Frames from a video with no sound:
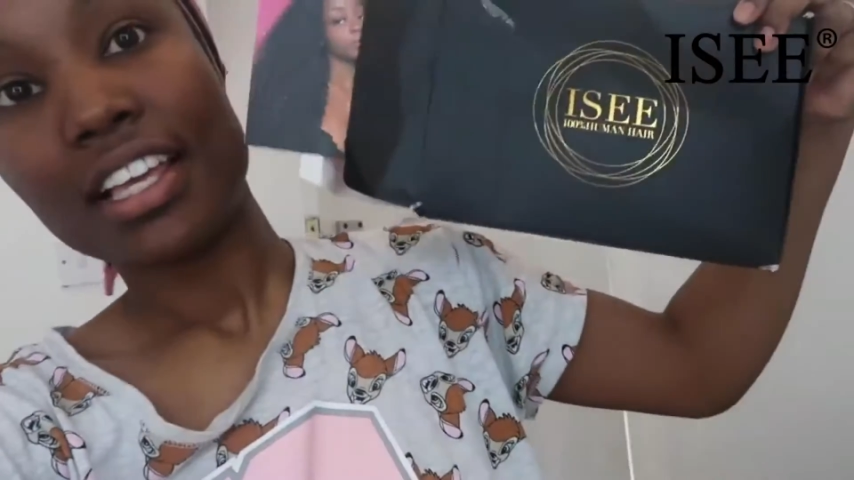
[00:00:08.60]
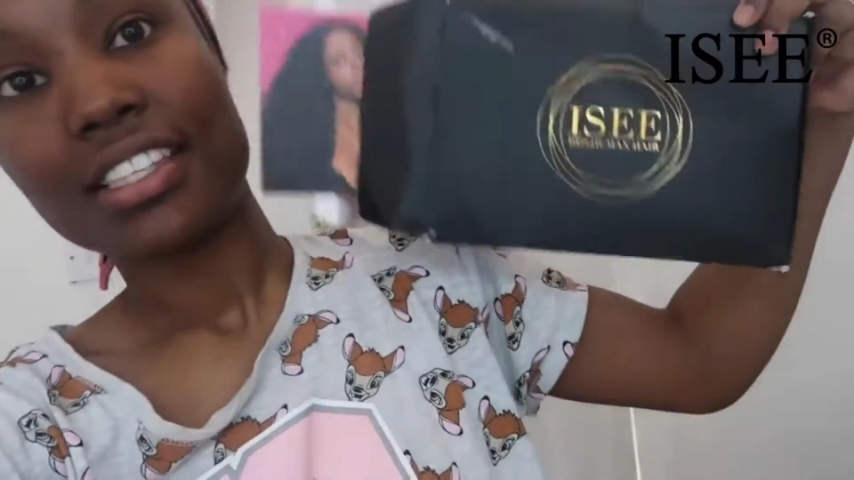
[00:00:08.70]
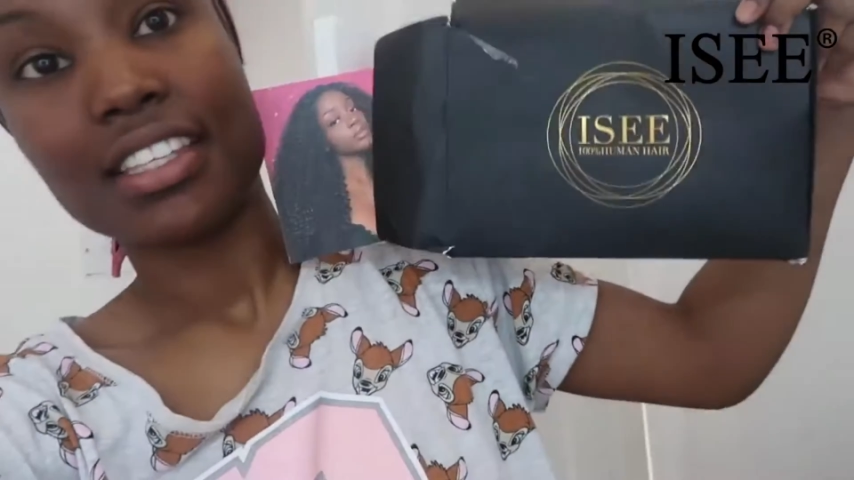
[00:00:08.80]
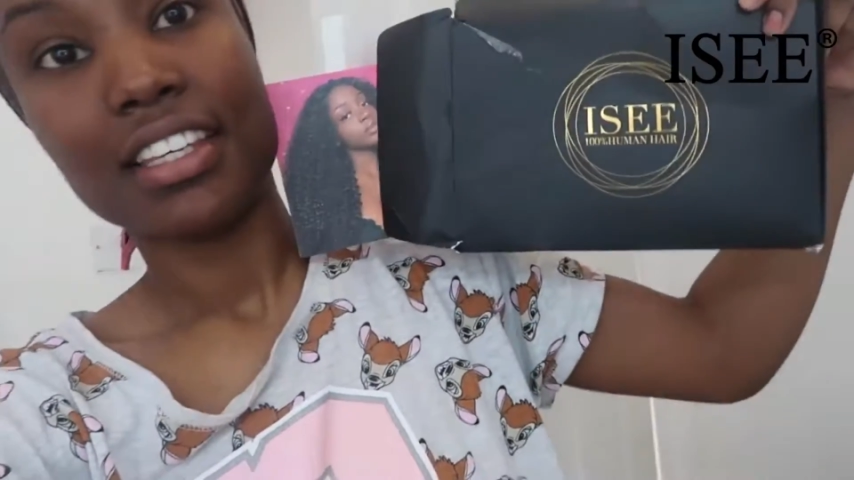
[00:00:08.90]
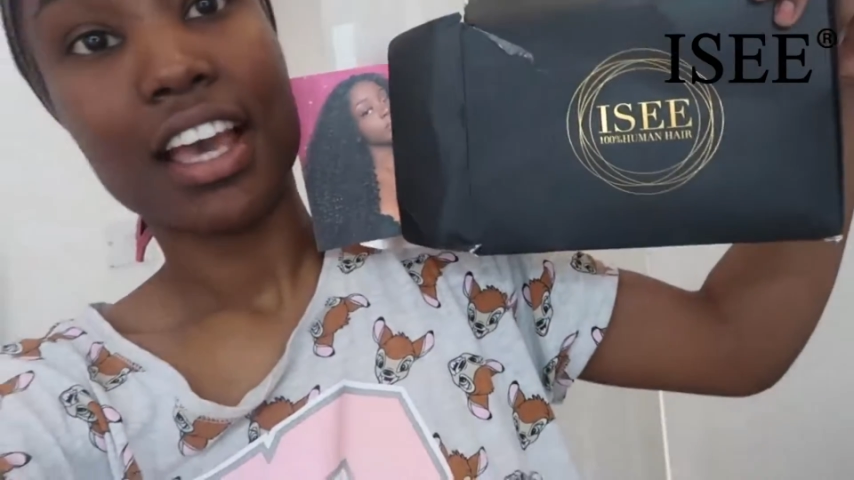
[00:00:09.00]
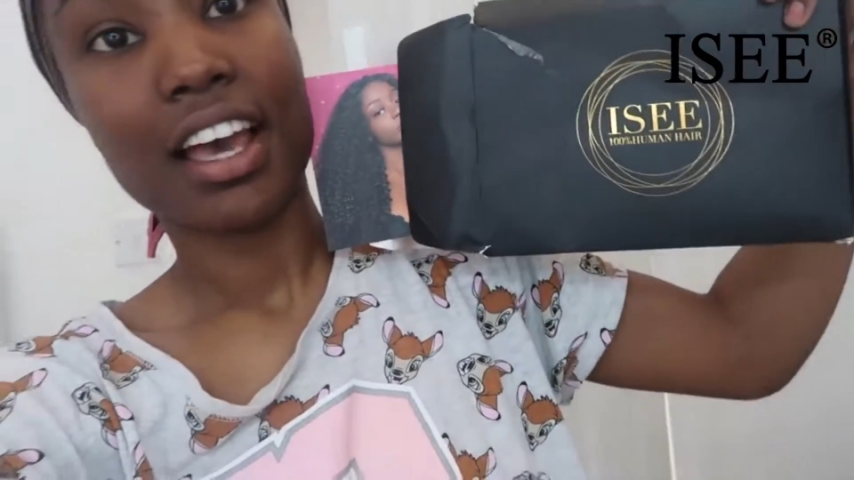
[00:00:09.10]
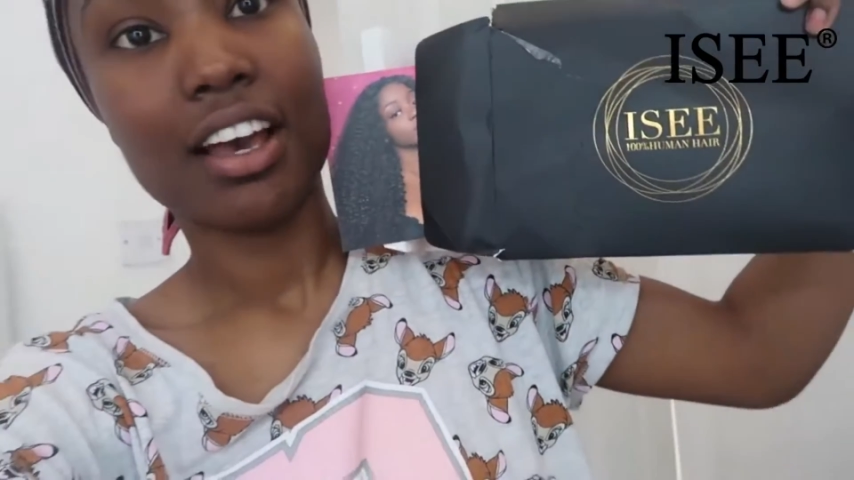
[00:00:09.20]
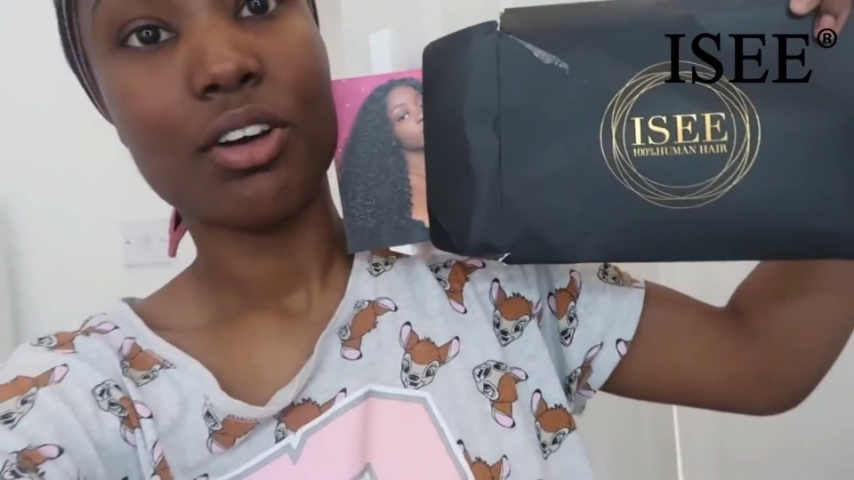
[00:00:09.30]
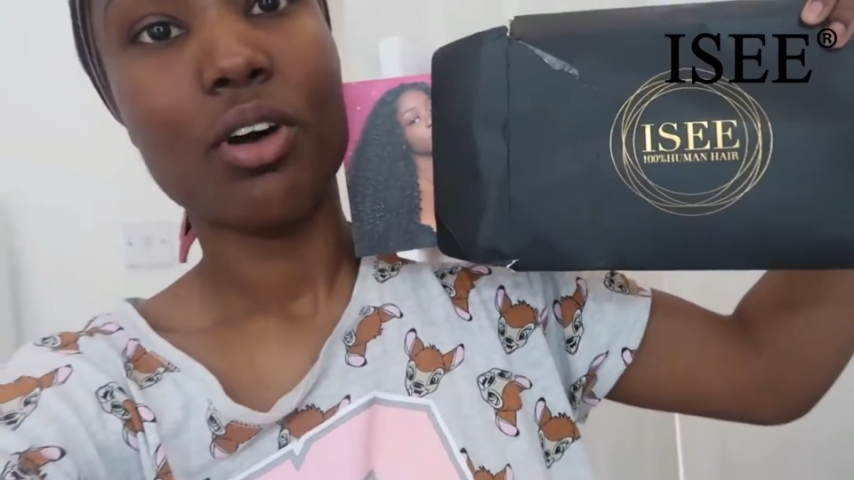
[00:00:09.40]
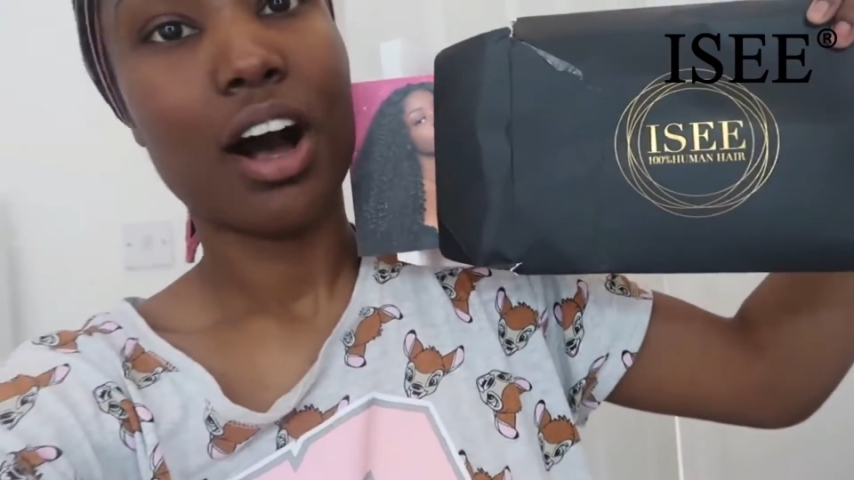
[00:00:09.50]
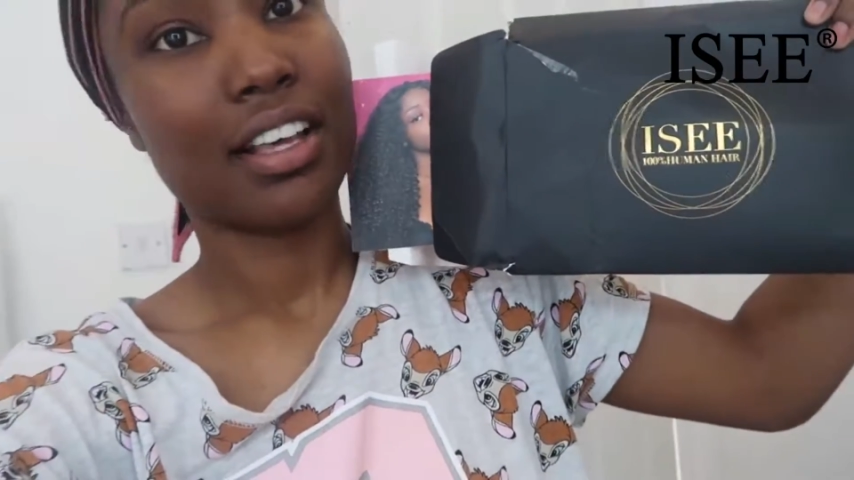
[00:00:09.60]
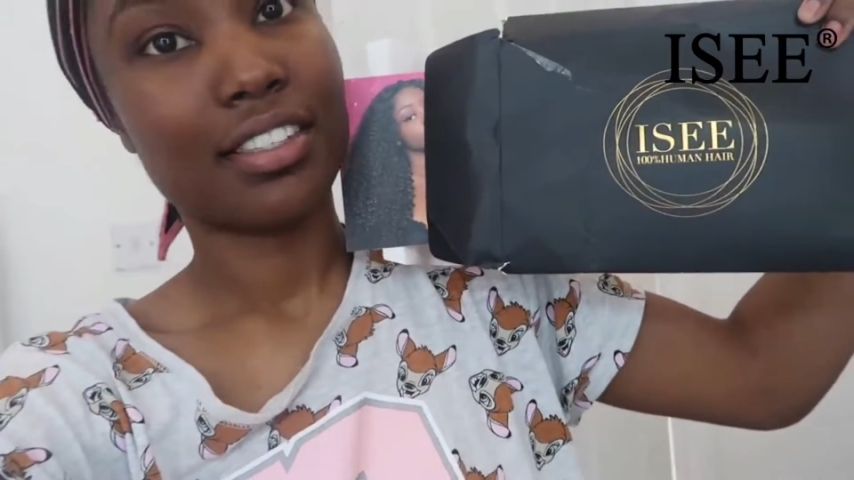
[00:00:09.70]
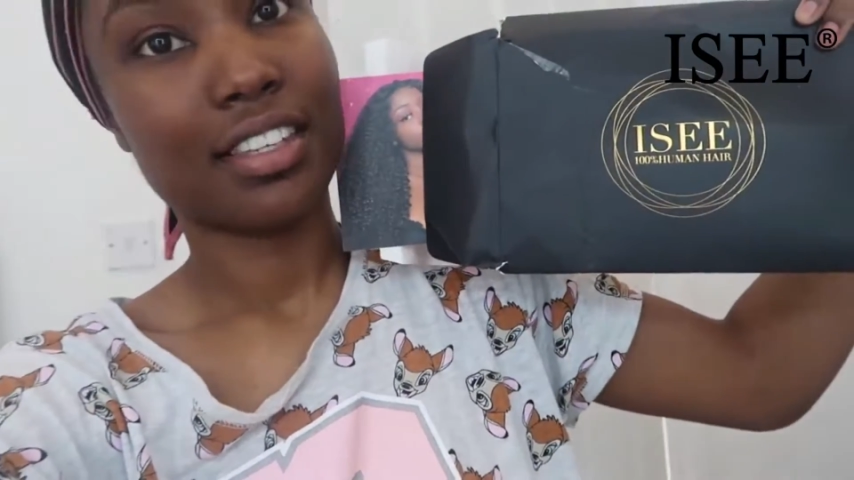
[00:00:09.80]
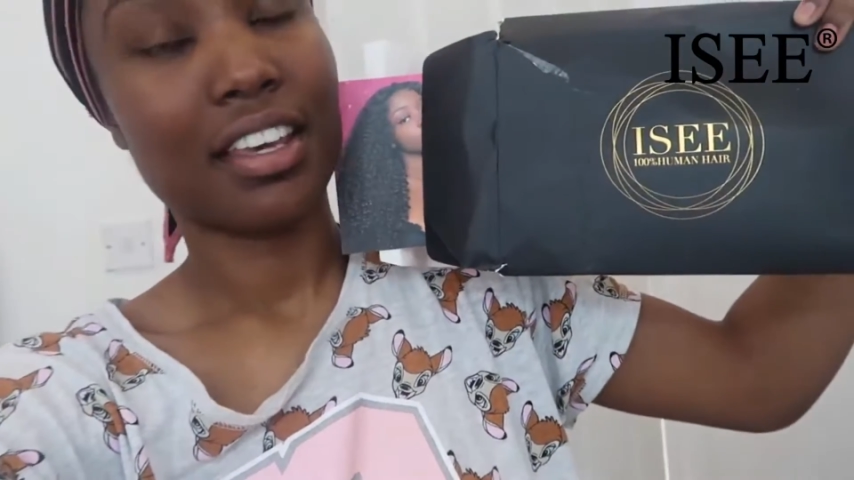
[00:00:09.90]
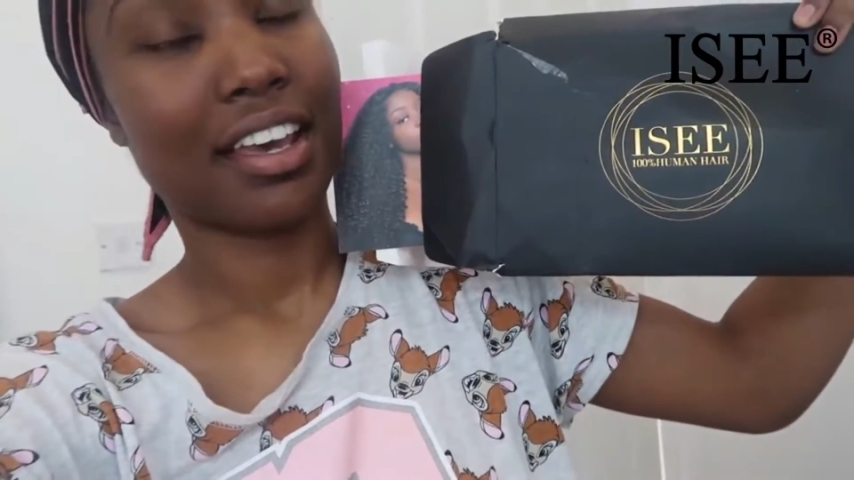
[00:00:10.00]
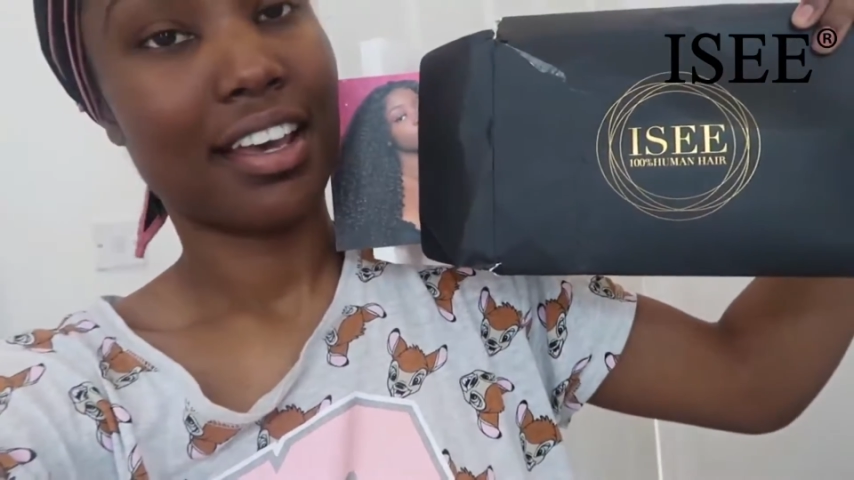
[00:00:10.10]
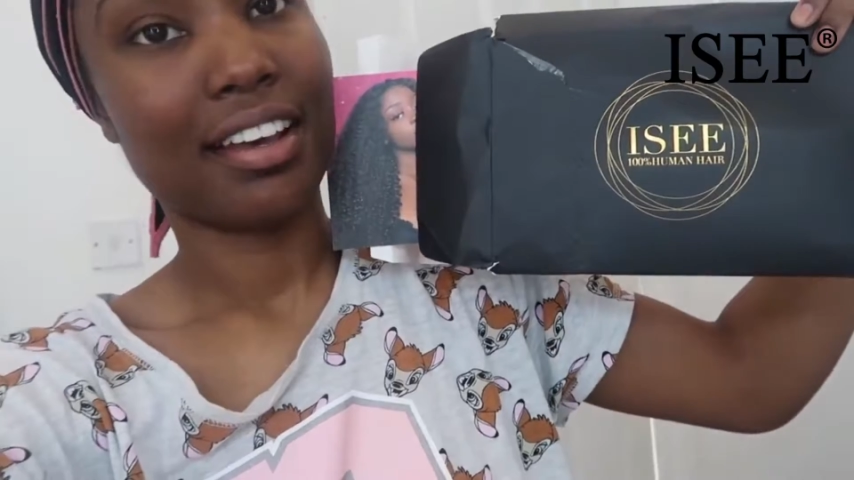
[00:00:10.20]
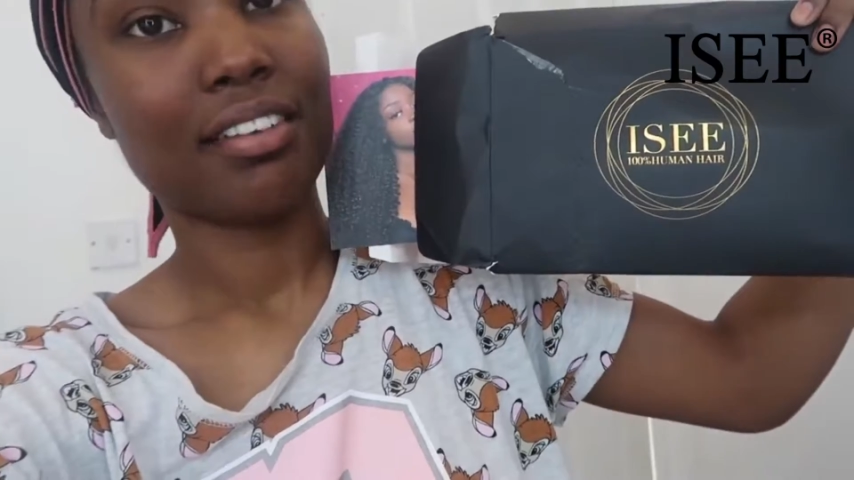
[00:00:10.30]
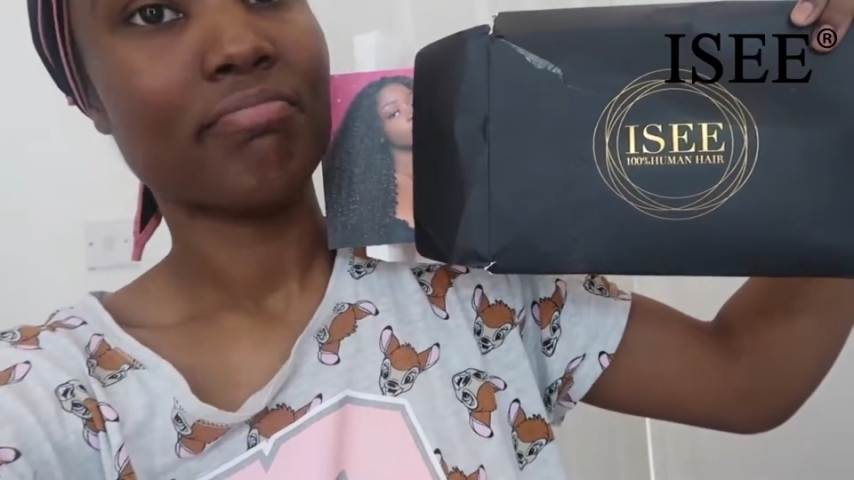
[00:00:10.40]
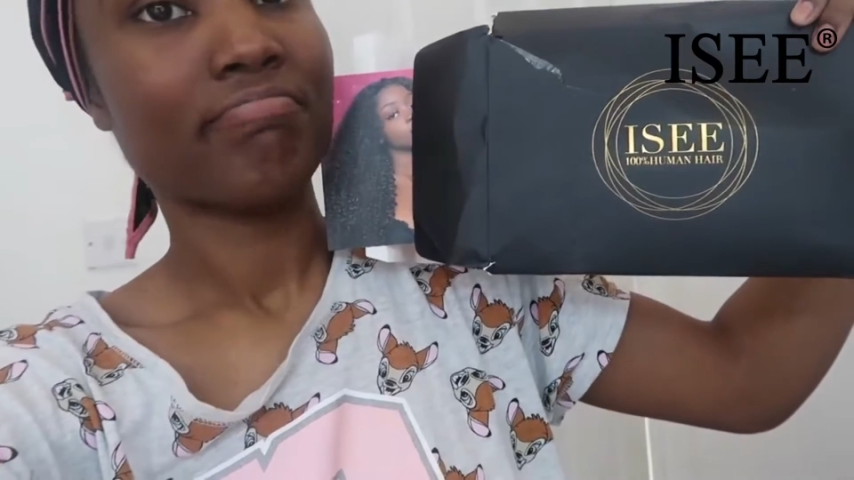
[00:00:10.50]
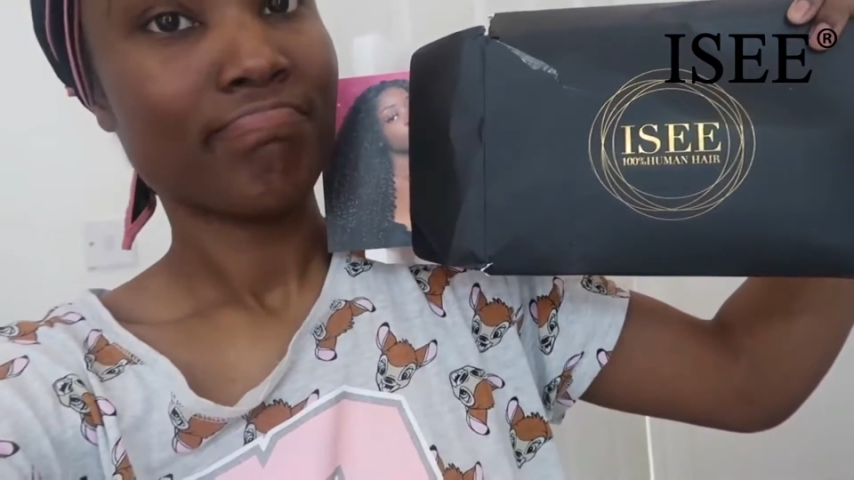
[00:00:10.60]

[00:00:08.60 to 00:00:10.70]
issy hair or icy hair